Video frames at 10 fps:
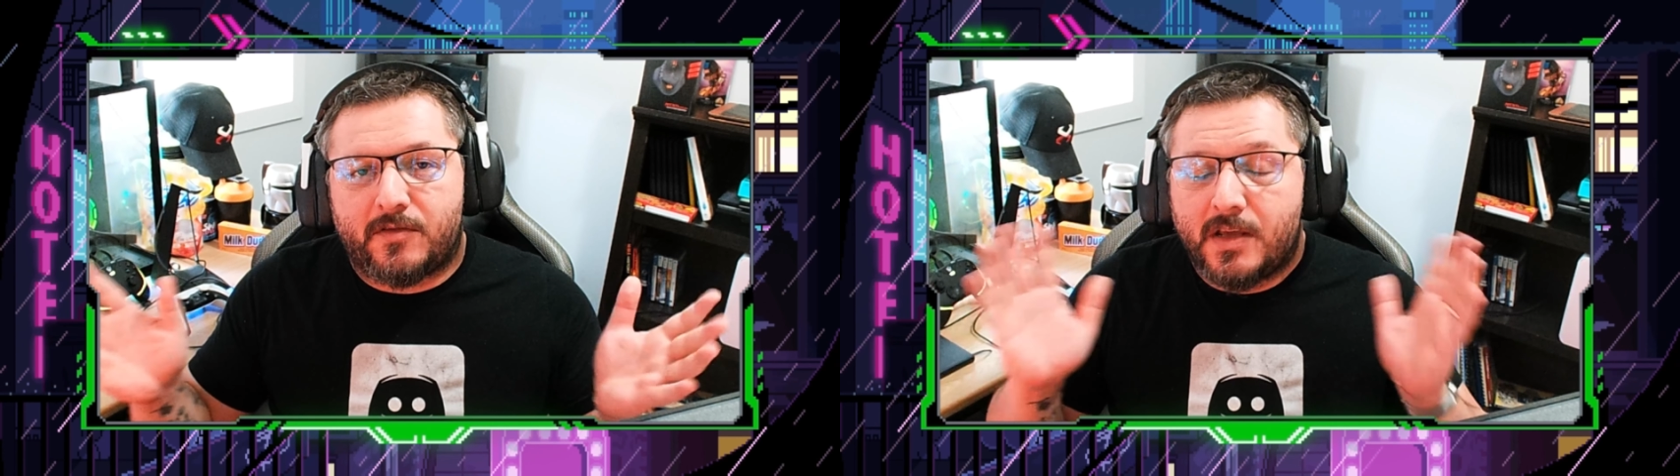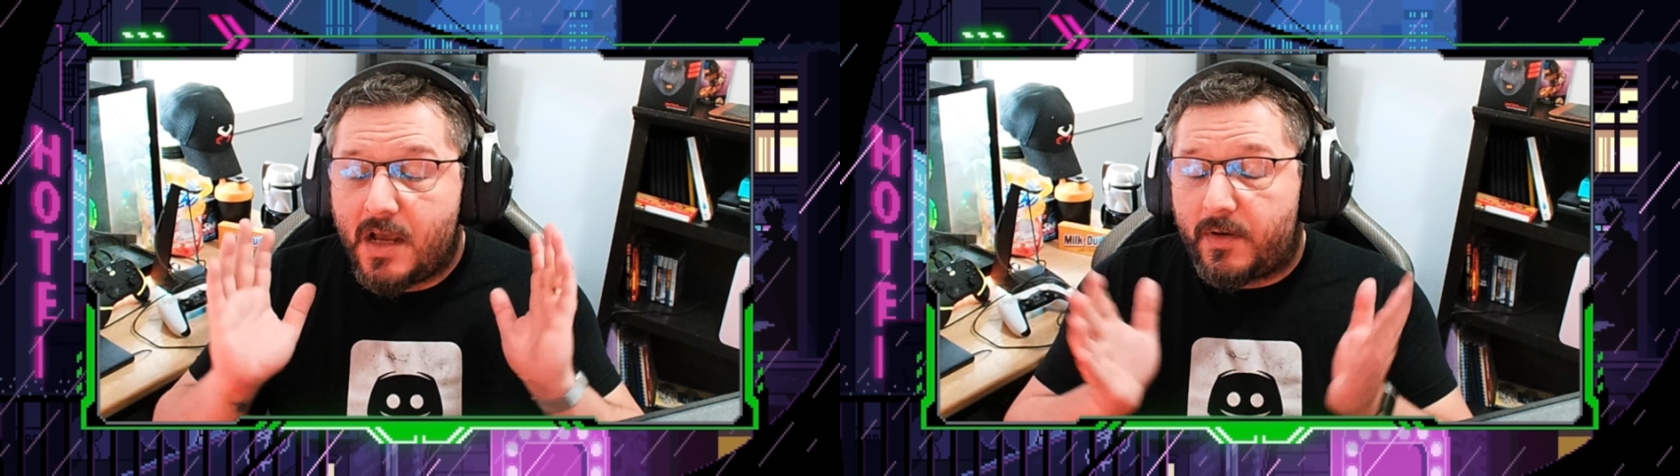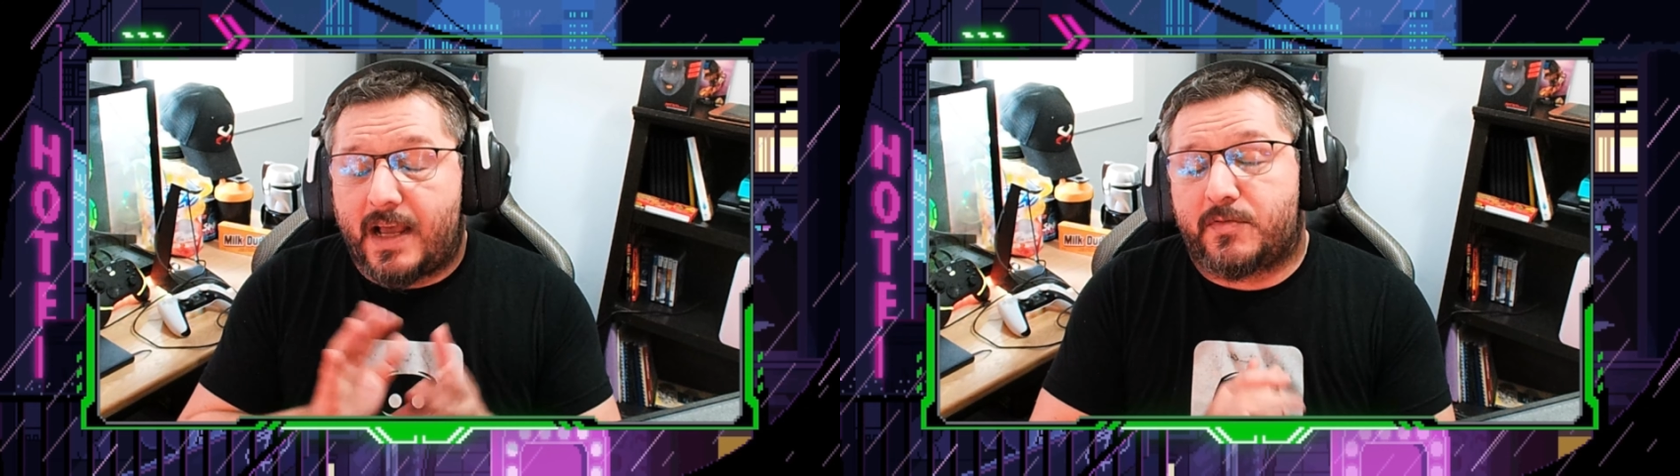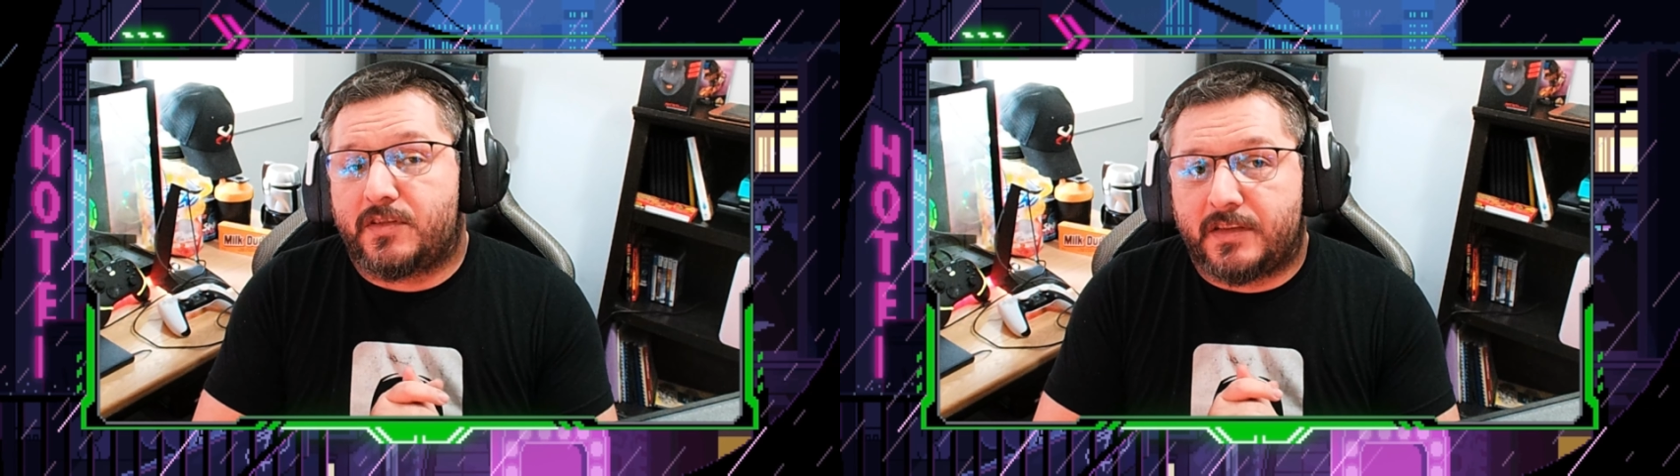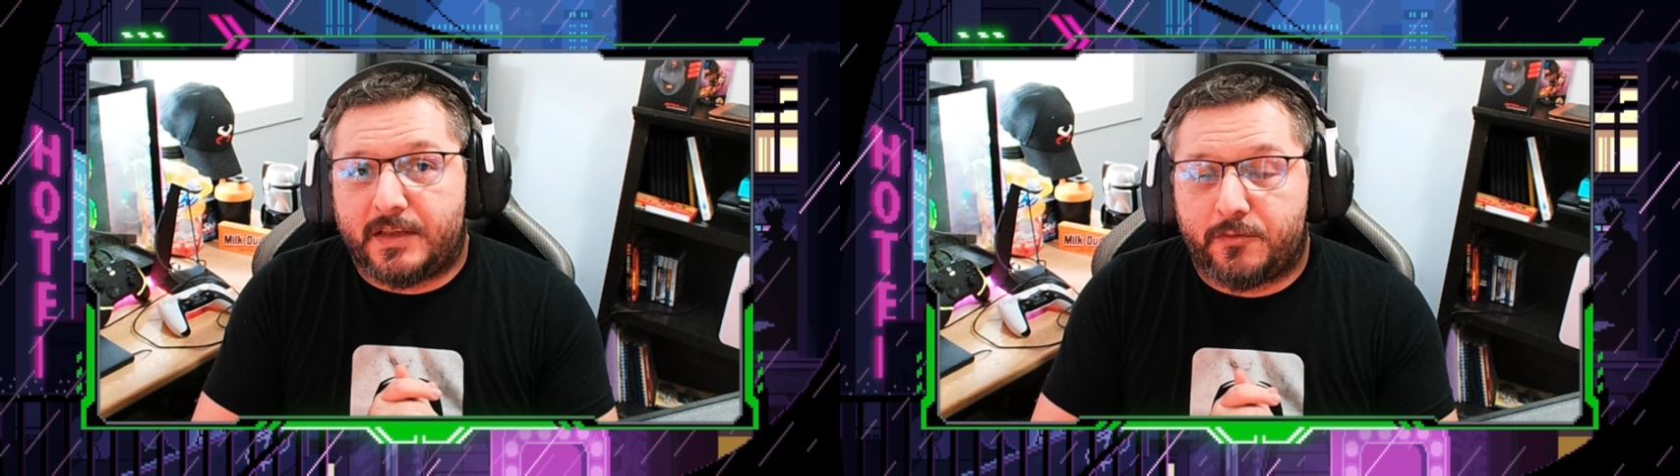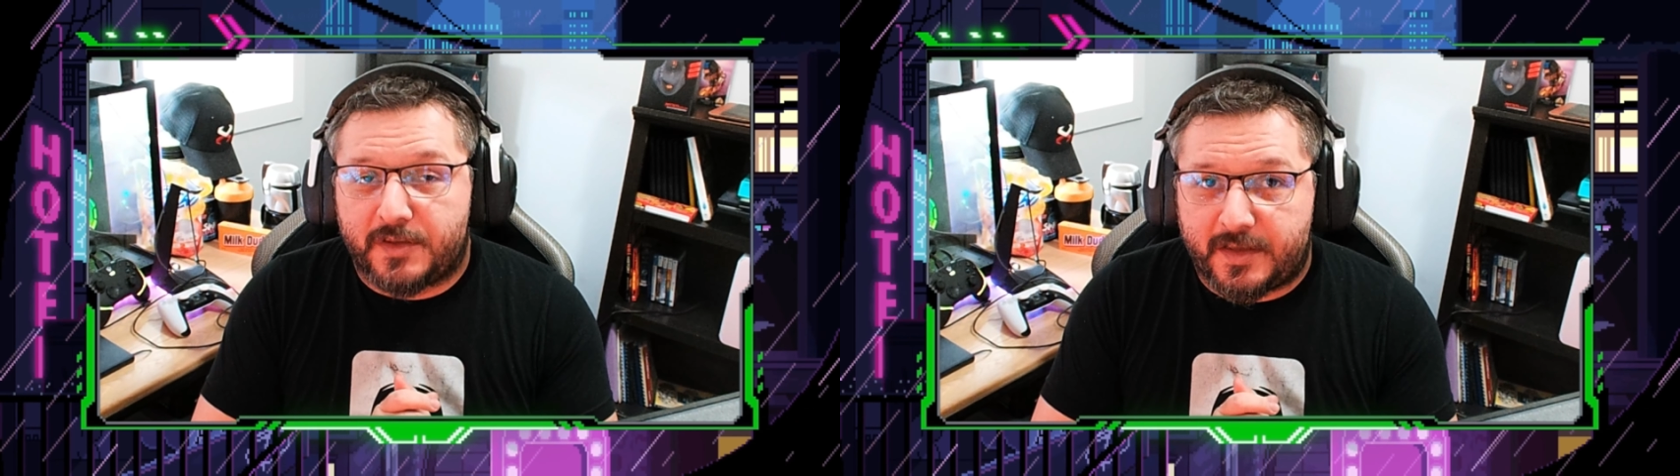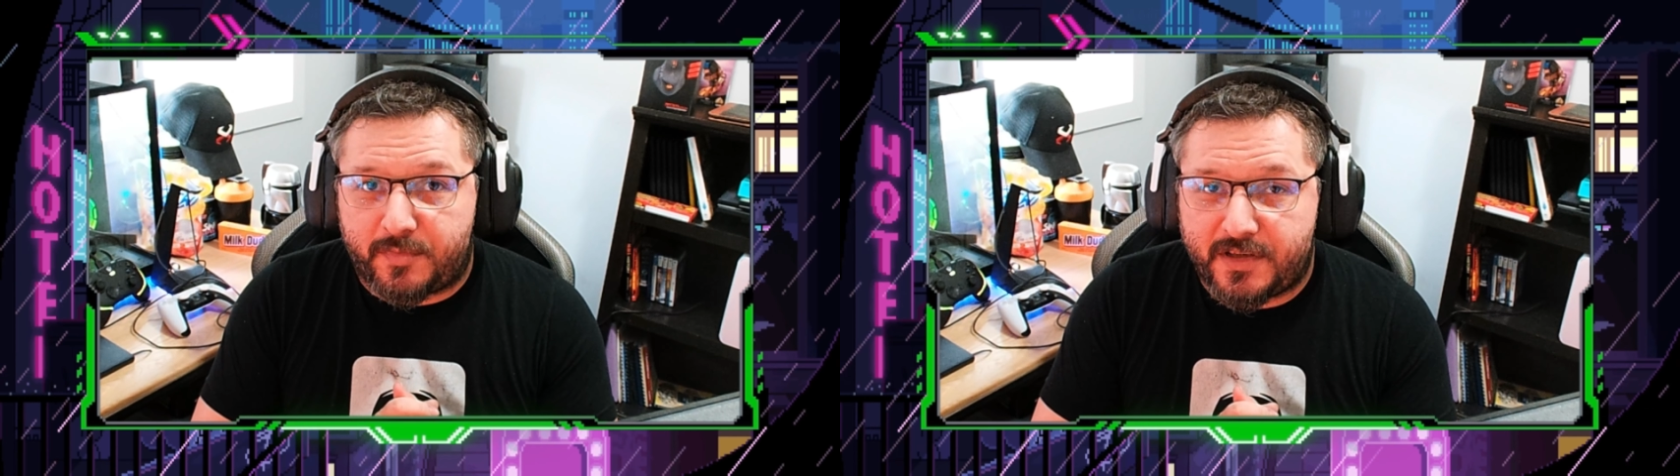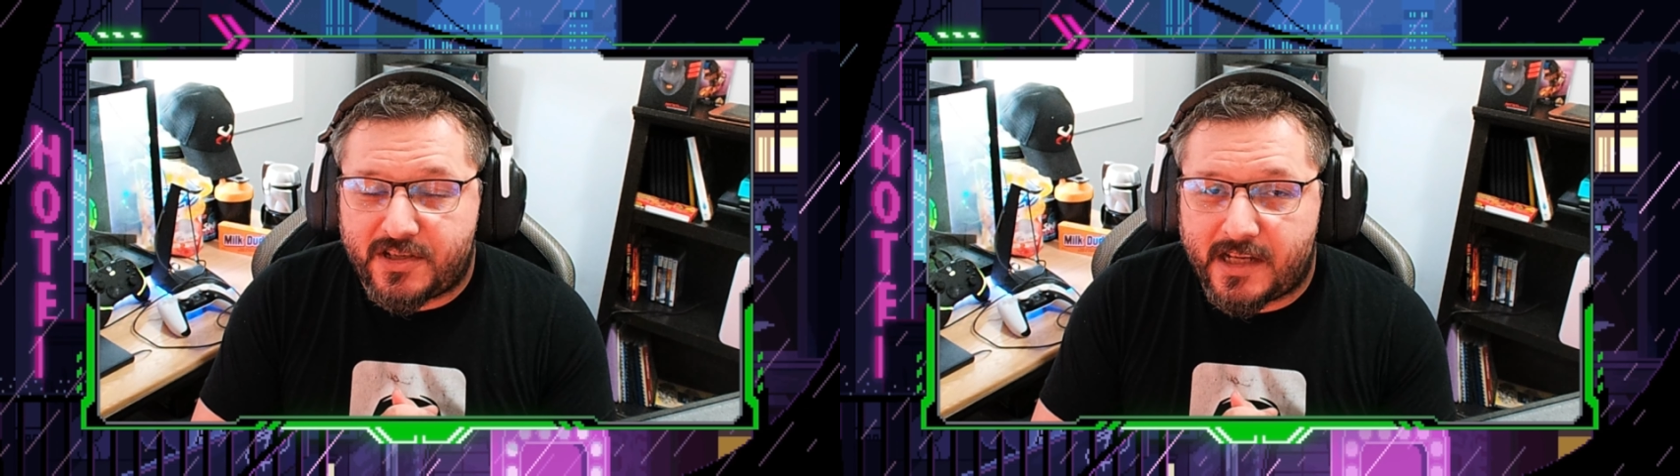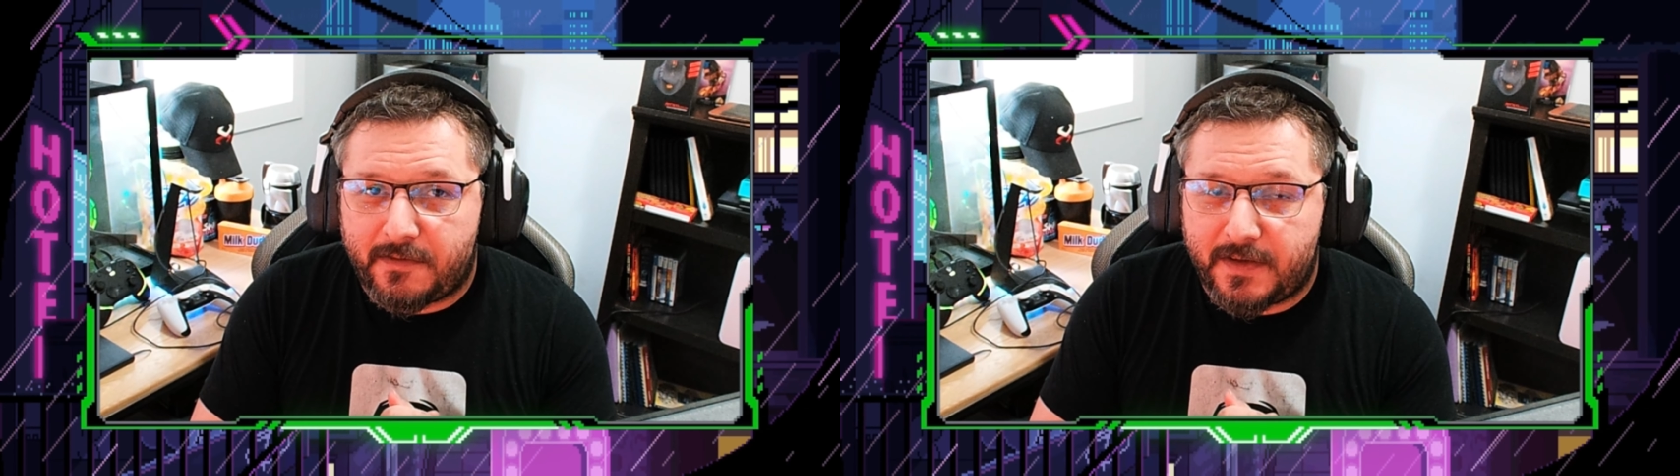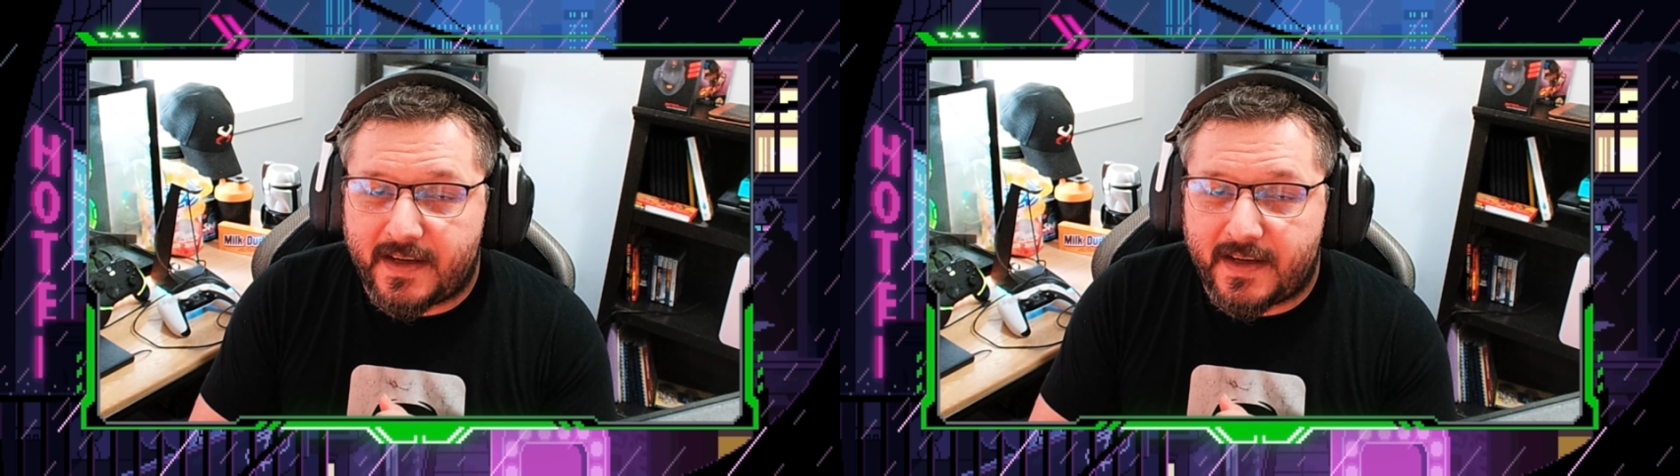I would absolutely really appreciate if you